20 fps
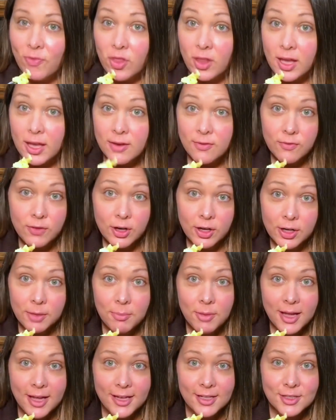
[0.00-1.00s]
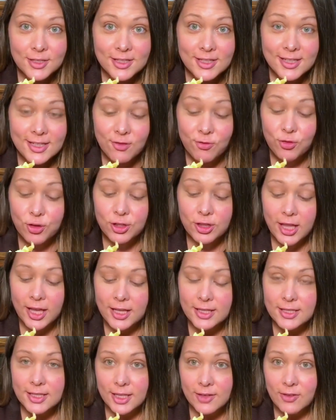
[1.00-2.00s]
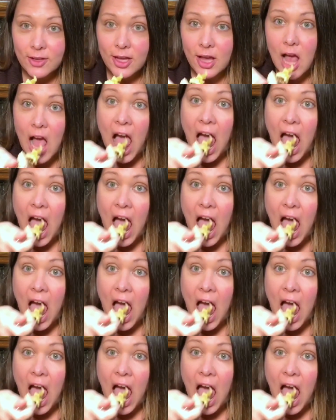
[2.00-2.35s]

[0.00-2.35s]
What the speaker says: and very much for Thanksgiving.